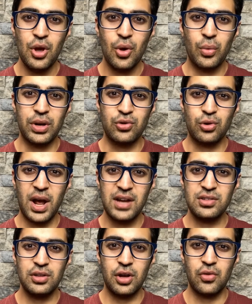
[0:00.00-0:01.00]
When it drags a
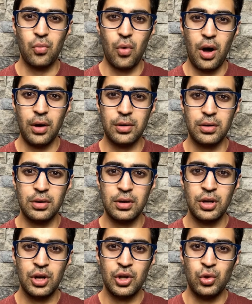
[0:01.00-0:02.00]
lot of water,
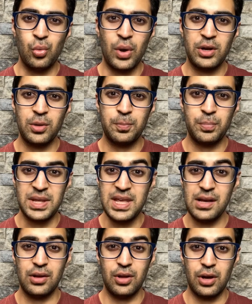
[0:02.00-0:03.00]
you end up peeing
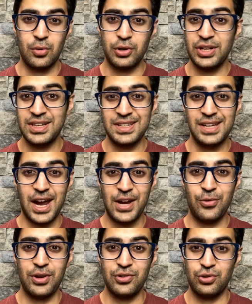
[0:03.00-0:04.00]
a lot of water. You get
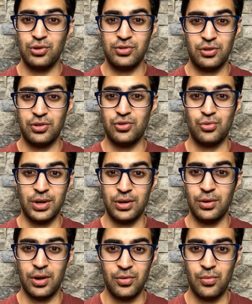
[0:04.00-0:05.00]
dehydrated, so you start to drink a
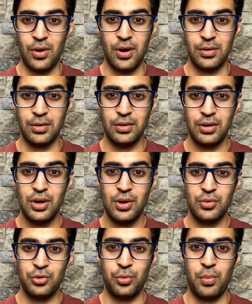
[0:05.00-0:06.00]
lot of water,
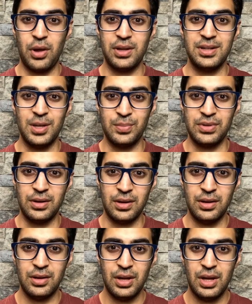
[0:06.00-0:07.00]
so polydipsia.
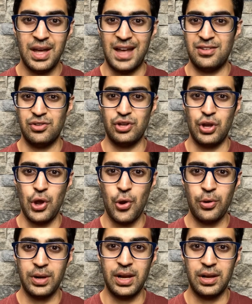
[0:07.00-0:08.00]
And since you're
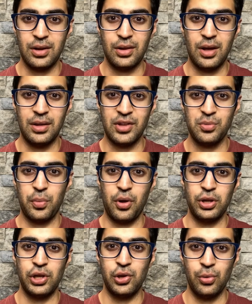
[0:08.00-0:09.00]
urinating a lot, that's
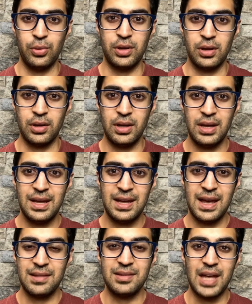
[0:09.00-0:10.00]
polyuria.
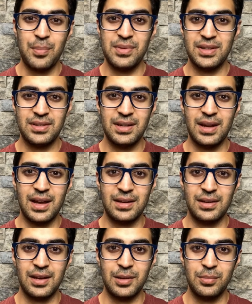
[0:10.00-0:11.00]
And this happens at the
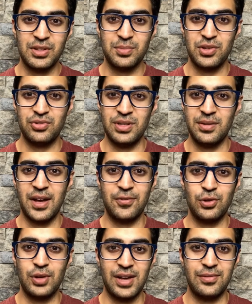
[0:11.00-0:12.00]
nighttime, especially after
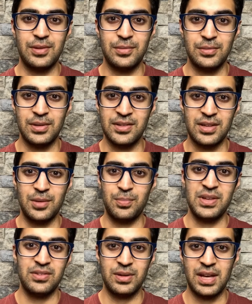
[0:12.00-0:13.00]
you have let's say a
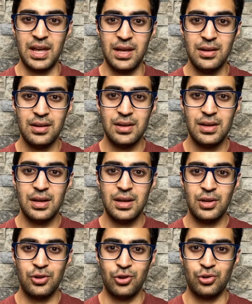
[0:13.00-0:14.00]
piece of cake.
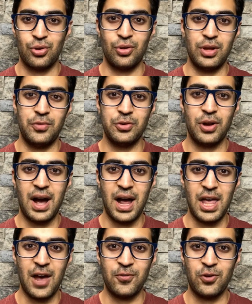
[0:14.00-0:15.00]
Your sugar levels are high
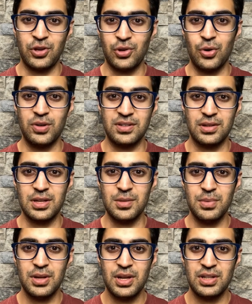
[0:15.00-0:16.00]
after and you go to sleep,
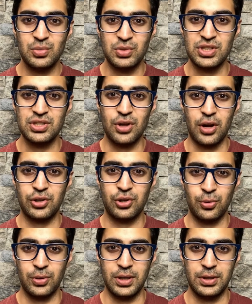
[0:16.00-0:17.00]
which is
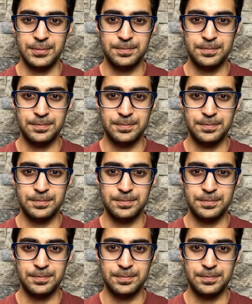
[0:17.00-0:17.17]
nocturia.